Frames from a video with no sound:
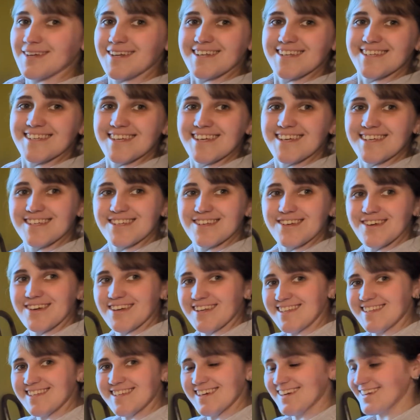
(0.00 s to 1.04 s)
So you
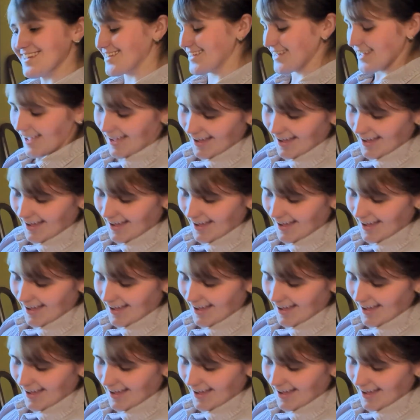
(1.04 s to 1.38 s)
can see it.